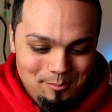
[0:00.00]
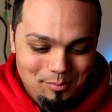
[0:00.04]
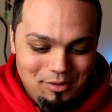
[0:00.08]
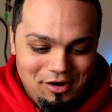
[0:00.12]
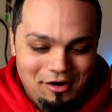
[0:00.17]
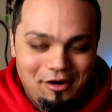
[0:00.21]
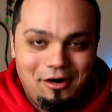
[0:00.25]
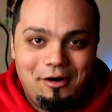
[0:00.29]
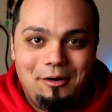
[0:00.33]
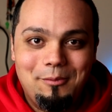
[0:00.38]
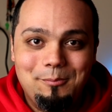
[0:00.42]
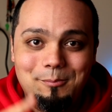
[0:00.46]

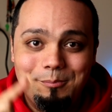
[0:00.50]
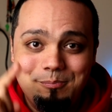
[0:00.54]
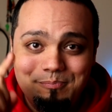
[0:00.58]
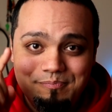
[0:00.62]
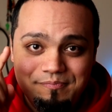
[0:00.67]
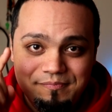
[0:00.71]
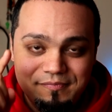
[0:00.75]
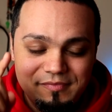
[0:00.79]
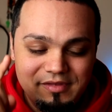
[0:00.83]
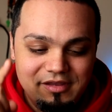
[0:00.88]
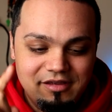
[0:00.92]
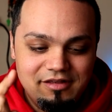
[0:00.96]
But um,
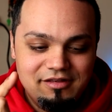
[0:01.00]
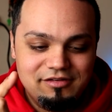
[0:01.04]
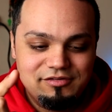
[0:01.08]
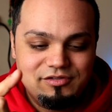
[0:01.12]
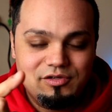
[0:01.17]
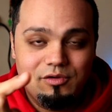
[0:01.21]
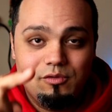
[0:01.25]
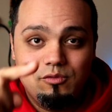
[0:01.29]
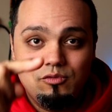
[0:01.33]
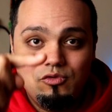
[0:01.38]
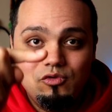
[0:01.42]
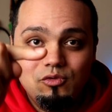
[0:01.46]

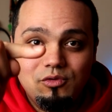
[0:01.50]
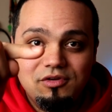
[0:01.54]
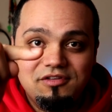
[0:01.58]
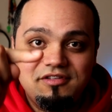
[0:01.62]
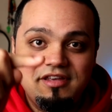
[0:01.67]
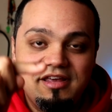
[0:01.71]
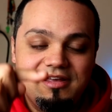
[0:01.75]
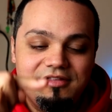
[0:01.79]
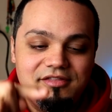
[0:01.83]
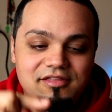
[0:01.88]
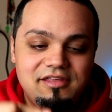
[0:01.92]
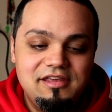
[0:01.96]
so you could
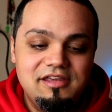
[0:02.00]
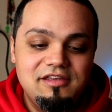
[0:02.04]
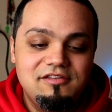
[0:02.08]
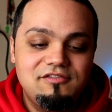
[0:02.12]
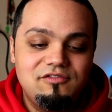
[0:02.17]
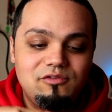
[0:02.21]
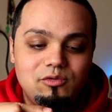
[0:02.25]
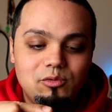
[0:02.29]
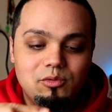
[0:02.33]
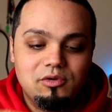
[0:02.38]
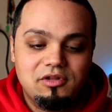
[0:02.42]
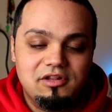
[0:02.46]
take
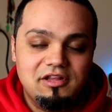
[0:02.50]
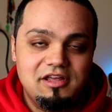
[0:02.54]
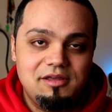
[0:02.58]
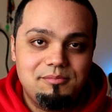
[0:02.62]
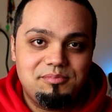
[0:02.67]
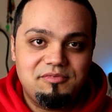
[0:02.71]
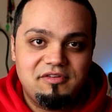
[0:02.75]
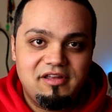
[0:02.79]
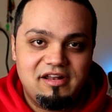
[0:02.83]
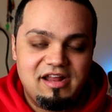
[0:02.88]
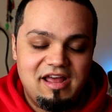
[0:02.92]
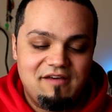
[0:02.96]
these two
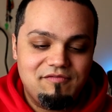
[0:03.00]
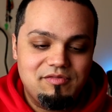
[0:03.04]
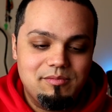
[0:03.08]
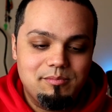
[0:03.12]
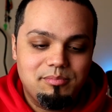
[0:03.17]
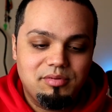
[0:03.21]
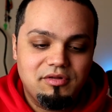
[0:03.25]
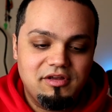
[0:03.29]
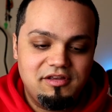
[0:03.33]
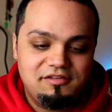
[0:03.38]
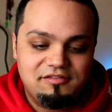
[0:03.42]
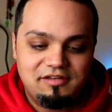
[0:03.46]
clips and have
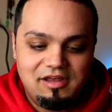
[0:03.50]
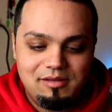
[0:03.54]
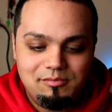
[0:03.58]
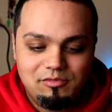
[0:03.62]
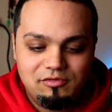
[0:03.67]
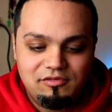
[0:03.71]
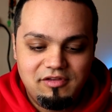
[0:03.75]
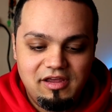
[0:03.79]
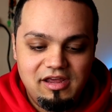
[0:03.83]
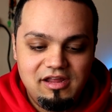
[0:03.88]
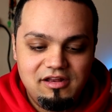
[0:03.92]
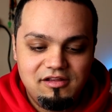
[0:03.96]
them play
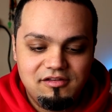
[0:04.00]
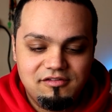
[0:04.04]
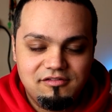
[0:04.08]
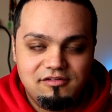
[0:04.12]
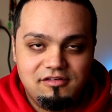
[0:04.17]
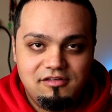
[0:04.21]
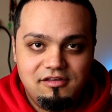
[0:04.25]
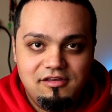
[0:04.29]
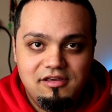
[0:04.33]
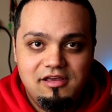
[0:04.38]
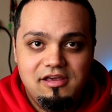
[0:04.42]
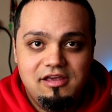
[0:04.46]

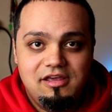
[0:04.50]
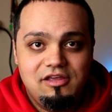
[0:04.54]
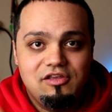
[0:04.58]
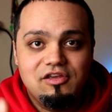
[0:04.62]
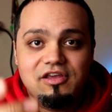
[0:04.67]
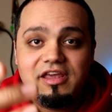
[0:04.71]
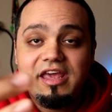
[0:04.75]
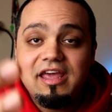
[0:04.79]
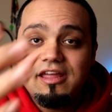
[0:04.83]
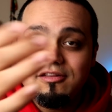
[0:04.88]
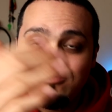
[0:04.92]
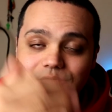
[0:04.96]
simultaneously.
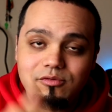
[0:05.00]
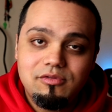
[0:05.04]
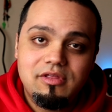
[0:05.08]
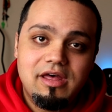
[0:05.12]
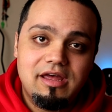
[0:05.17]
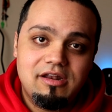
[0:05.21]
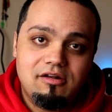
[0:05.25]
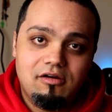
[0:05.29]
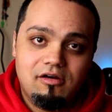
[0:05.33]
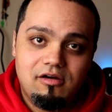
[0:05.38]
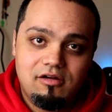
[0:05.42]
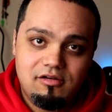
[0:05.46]
You can't do
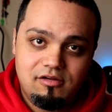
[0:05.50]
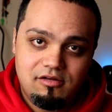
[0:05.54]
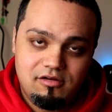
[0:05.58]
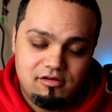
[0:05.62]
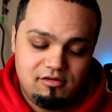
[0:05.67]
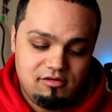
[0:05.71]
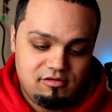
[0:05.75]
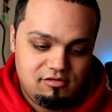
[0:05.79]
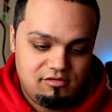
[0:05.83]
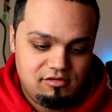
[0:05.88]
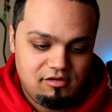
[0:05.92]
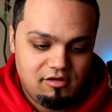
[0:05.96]
that on
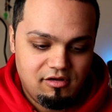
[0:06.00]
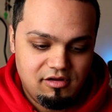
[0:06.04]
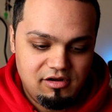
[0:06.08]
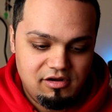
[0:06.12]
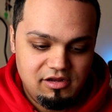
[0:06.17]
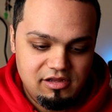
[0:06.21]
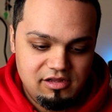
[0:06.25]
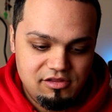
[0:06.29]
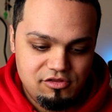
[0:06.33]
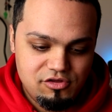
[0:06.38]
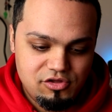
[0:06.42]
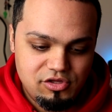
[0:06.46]
uh
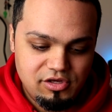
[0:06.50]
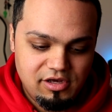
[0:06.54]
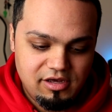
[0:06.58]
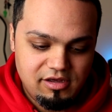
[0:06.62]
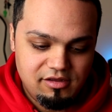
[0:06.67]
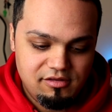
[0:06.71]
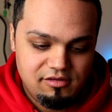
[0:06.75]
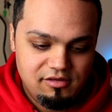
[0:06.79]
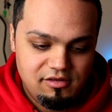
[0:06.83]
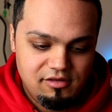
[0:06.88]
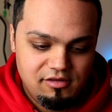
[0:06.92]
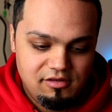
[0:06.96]
on
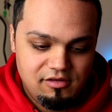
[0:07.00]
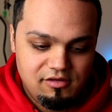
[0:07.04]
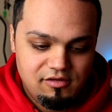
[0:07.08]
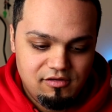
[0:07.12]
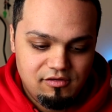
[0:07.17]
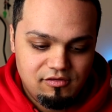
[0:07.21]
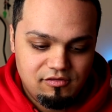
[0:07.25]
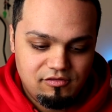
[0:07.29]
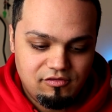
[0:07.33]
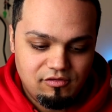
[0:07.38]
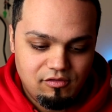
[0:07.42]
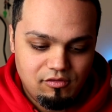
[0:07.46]
InShot.
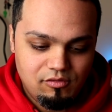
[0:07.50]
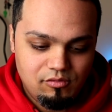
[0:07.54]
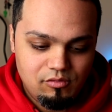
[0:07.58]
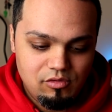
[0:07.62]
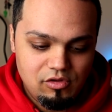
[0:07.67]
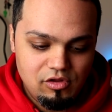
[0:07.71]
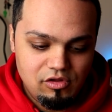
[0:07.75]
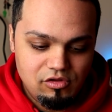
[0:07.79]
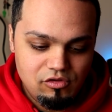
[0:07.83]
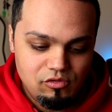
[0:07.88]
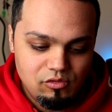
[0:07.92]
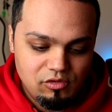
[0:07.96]
So
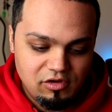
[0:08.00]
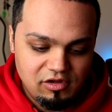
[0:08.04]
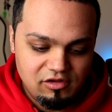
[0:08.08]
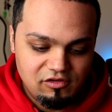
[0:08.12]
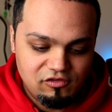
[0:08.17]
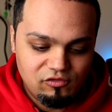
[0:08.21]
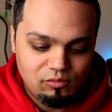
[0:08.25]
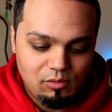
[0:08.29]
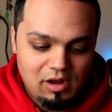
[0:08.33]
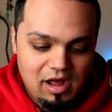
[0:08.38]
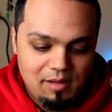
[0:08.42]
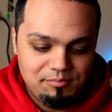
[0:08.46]
and you can
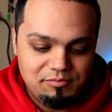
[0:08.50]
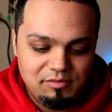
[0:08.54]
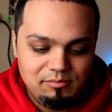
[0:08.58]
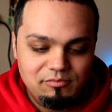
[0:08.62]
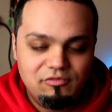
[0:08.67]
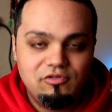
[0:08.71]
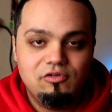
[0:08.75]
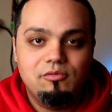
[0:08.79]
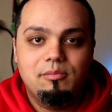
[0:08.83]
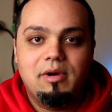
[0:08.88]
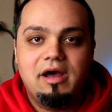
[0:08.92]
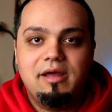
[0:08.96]
swap them
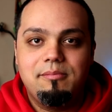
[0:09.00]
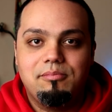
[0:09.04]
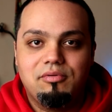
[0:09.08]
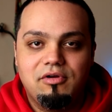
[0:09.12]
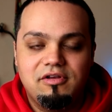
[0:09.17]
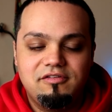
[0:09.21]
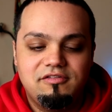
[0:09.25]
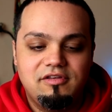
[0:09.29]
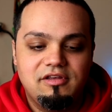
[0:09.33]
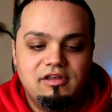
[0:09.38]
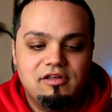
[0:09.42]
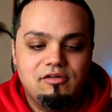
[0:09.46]
too by
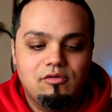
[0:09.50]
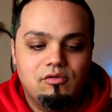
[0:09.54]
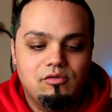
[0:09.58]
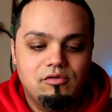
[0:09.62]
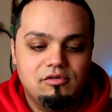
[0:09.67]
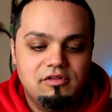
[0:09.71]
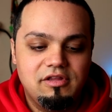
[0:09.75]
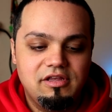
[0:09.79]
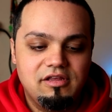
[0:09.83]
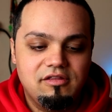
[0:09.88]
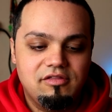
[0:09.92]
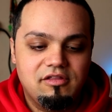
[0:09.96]
pressing and
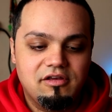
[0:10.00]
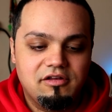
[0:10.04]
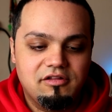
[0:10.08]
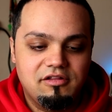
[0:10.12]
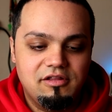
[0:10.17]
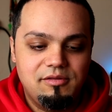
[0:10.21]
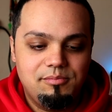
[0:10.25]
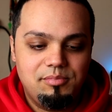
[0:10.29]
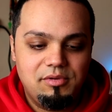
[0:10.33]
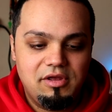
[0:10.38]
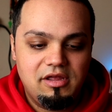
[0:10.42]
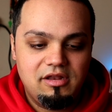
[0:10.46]
holding the
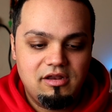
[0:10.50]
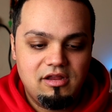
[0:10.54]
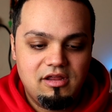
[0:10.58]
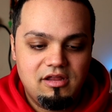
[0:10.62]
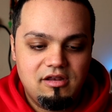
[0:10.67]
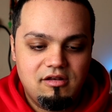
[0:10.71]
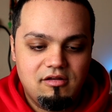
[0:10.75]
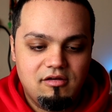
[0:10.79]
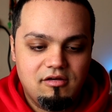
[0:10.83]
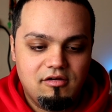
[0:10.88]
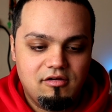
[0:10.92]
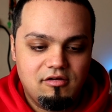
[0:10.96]
clip and
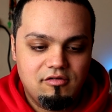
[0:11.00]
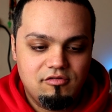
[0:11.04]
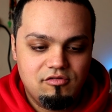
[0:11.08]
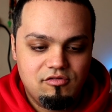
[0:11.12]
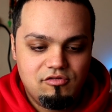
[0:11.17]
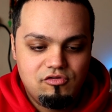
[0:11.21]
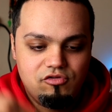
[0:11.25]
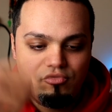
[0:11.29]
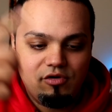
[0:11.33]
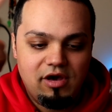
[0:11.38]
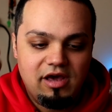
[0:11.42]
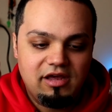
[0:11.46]
then uh,
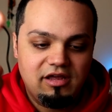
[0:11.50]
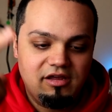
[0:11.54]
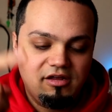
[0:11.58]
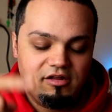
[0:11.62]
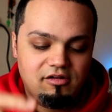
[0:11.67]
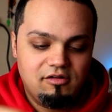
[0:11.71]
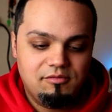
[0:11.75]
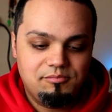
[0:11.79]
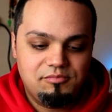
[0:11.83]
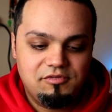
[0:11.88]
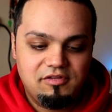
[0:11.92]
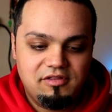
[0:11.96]
dragging
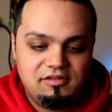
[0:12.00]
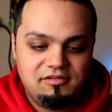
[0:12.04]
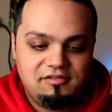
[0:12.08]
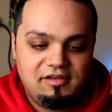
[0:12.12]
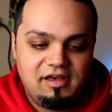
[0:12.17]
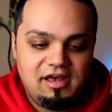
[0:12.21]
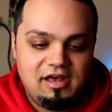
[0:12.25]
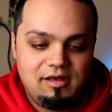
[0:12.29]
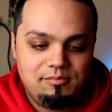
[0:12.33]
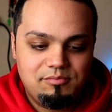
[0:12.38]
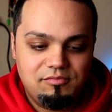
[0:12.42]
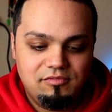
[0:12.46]
it up to the
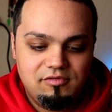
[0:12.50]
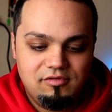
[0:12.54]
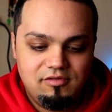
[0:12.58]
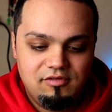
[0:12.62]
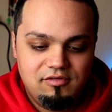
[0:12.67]
top.